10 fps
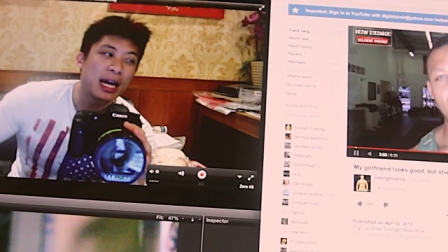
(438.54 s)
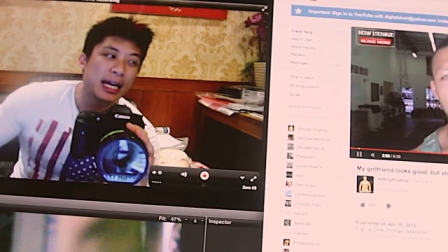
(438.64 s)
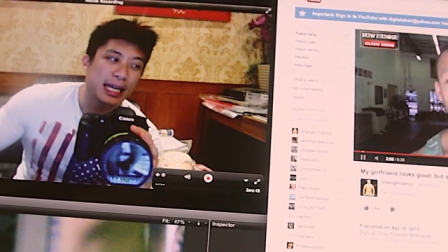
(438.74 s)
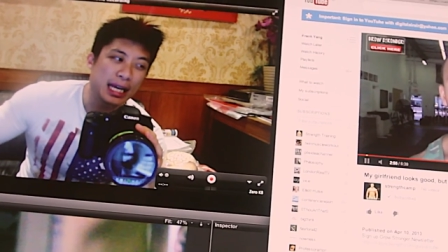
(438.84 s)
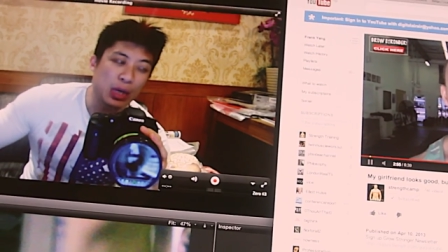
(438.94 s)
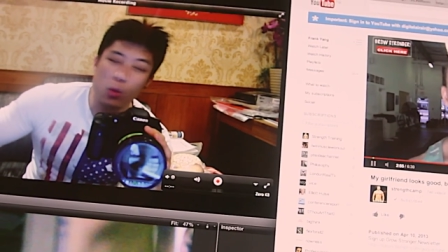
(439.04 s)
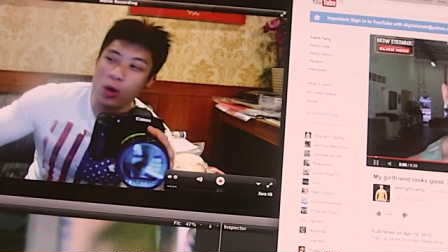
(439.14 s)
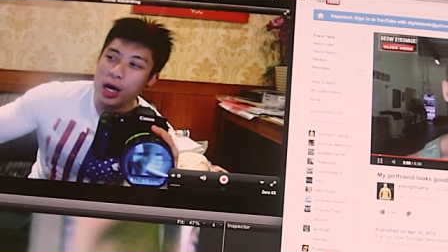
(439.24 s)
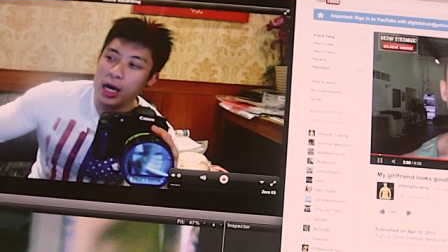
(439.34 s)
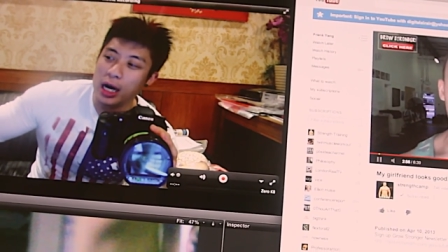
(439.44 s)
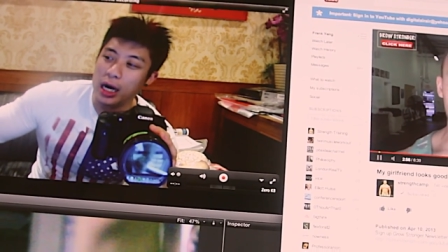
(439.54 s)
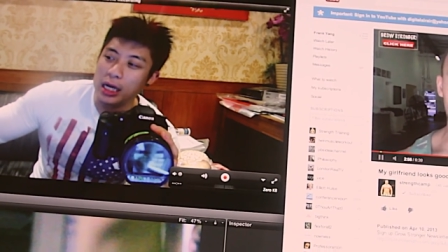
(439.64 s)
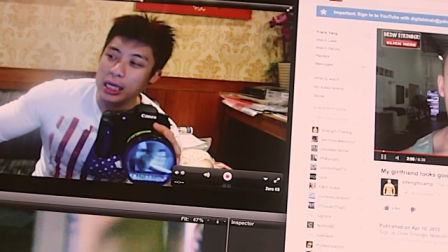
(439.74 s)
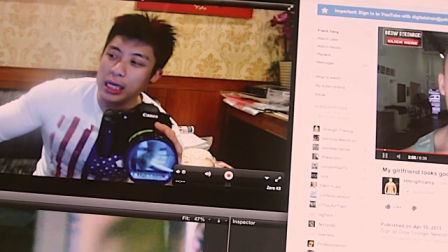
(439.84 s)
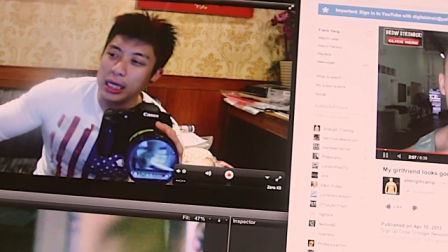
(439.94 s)
he uh,
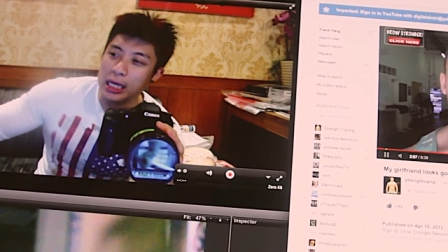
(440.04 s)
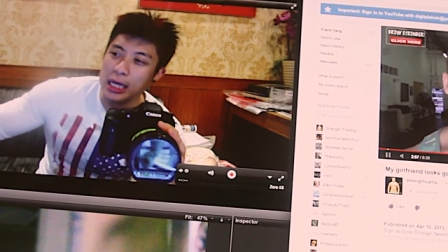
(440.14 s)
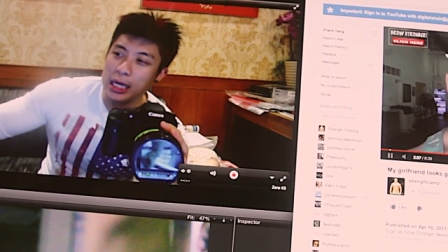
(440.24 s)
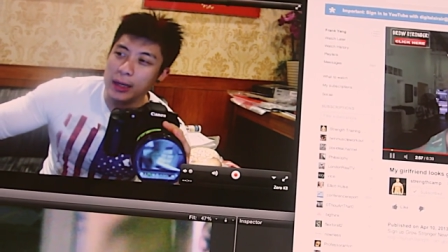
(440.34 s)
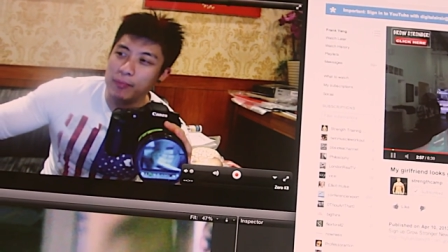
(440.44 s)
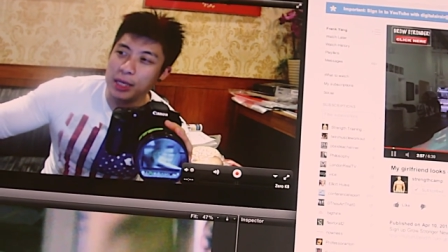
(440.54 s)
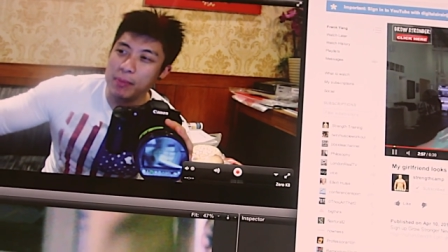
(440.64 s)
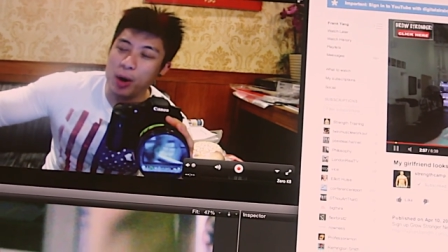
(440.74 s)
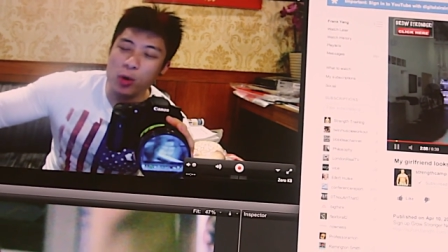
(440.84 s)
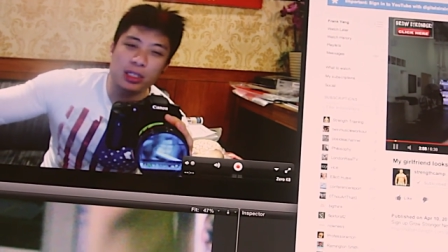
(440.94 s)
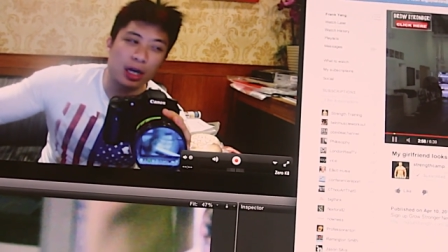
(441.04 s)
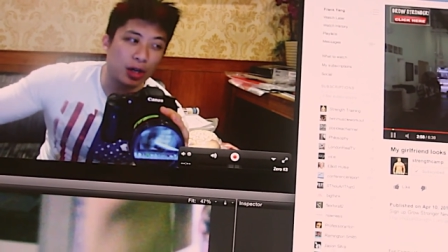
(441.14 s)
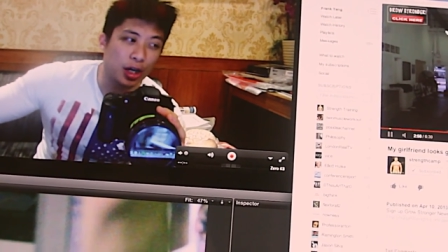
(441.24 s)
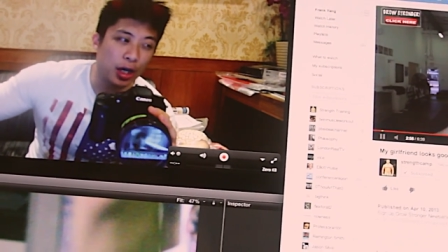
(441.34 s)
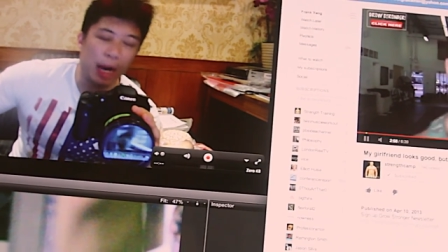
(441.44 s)
imposes on
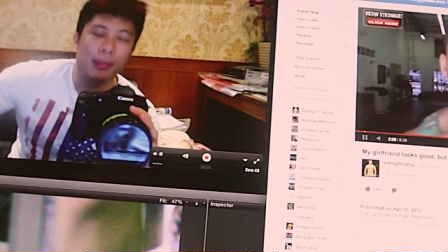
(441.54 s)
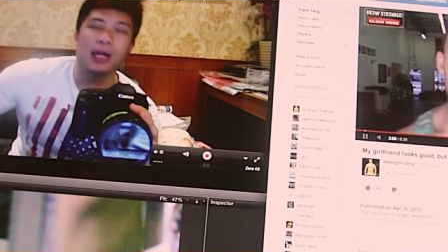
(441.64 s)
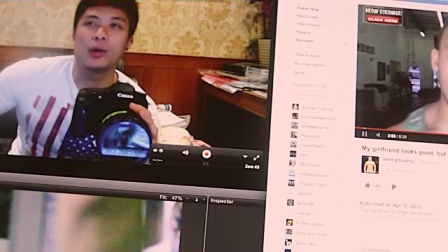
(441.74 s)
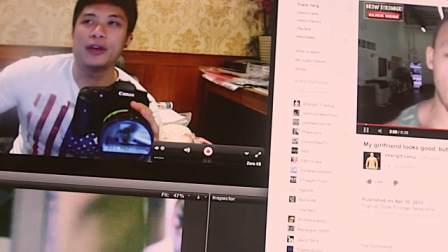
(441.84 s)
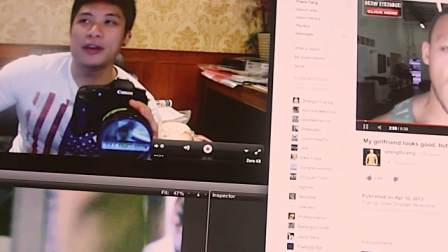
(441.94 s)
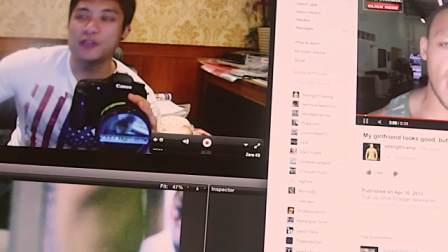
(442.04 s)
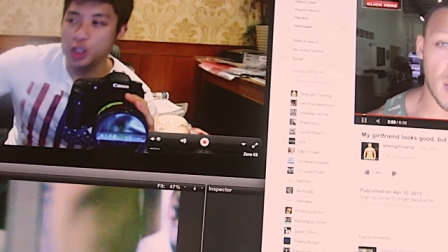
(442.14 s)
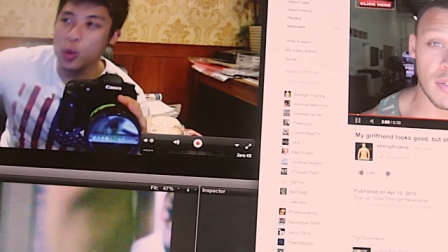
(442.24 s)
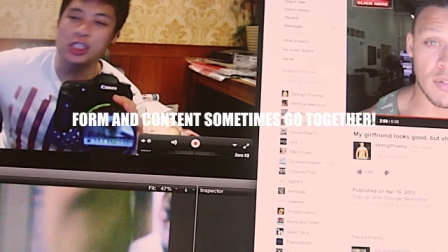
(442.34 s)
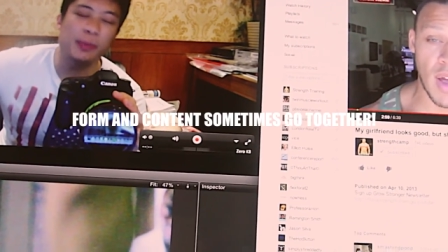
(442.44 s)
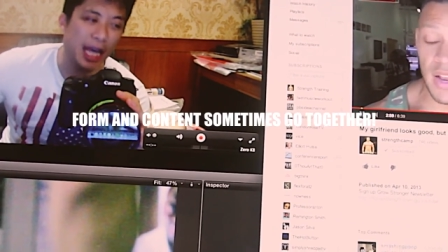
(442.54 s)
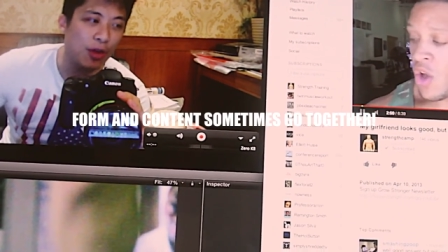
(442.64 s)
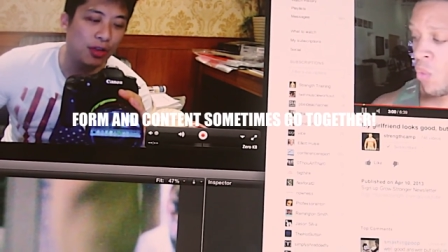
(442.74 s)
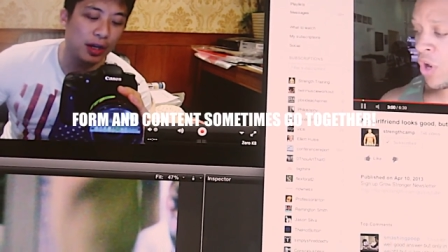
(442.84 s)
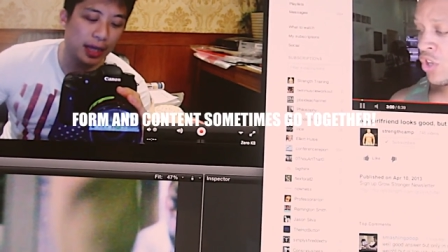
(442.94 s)
her, I mean, if she wants to be
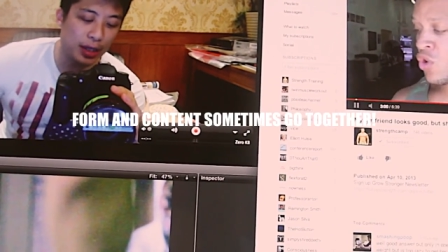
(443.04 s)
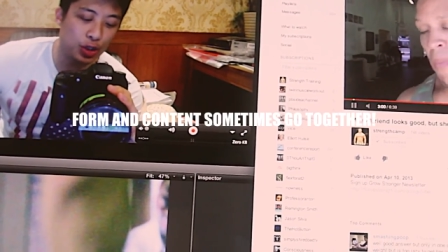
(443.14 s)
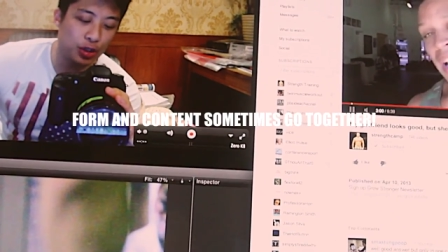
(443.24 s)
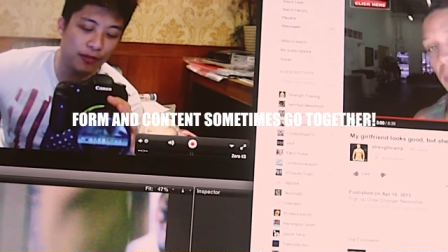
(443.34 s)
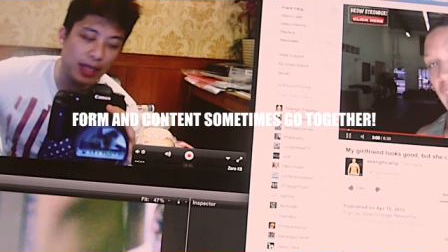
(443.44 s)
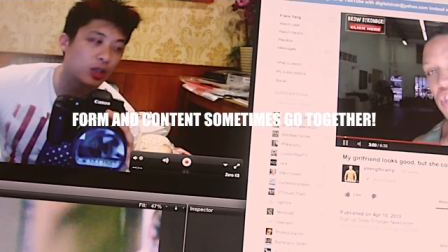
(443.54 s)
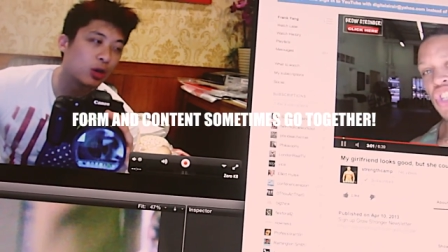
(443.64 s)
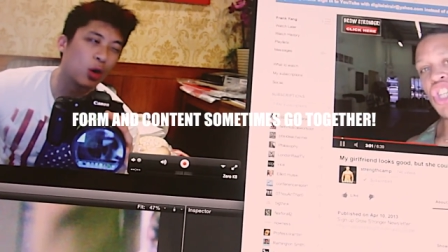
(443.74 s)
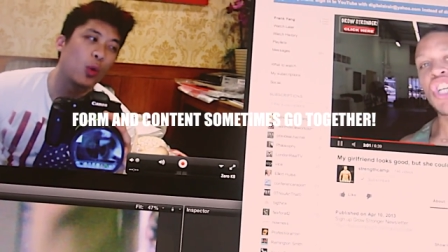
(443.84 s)
healthier, then she finds her own way